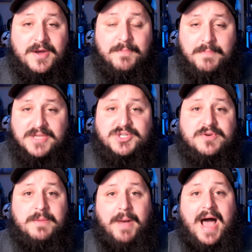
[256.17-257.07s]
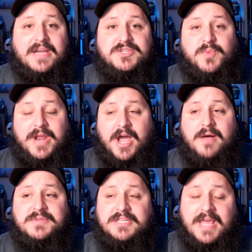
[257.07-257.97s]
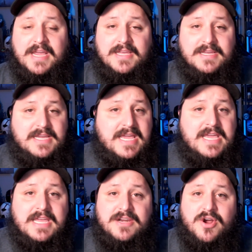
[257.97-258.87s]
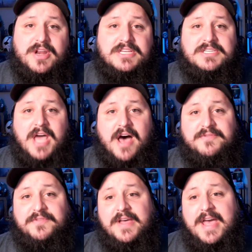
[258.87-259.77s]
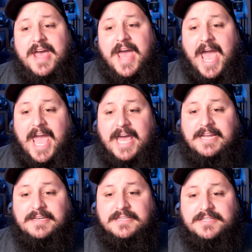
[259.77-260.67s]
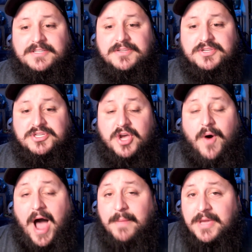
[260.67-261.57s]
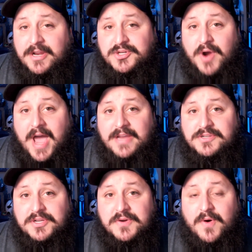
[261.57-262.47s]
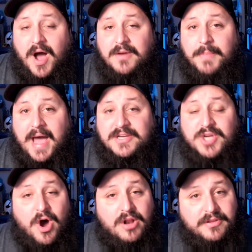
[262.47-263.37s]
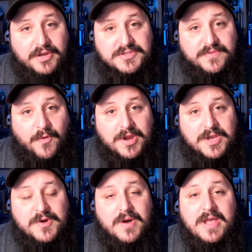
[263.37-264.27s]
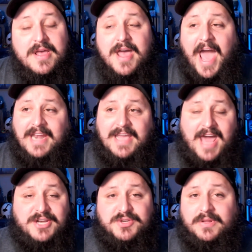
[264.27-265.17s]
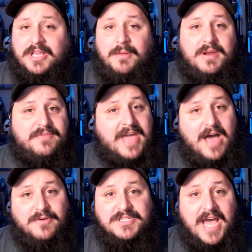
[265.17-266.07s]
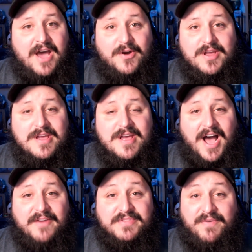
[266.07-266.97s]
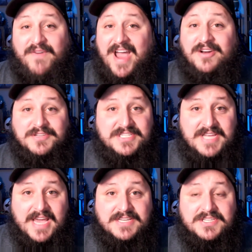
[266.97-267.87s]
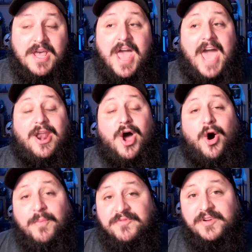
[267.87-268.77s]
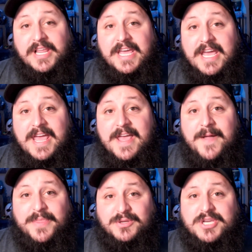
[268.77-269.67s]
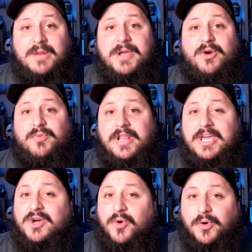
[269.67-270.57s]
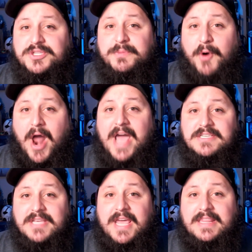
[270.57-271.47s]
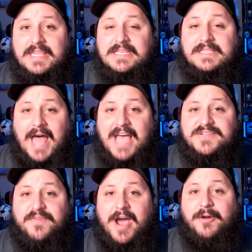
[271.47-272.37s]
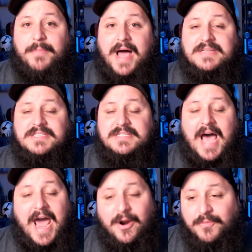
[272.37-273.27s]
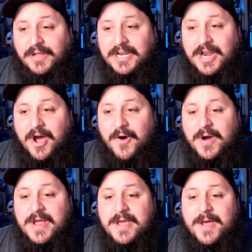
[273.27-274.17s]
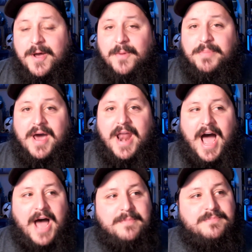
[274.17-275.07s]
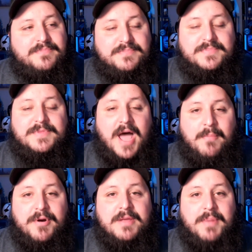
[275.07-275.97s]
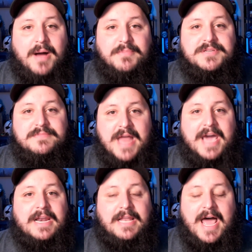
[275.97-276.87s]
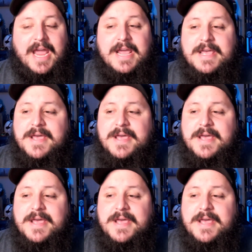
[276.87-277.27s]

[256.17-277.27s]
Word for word: mystery box when it comes to like geeky, nerdy stuff. And so I'm going to try to unbox all of those for you and kind of do a little bit of a countdown of the final six. And hopefully, there's going to be a really cool surprise in these last final boxes. I don't really know, but I'm I'm pretty bummed. Not gonna lie.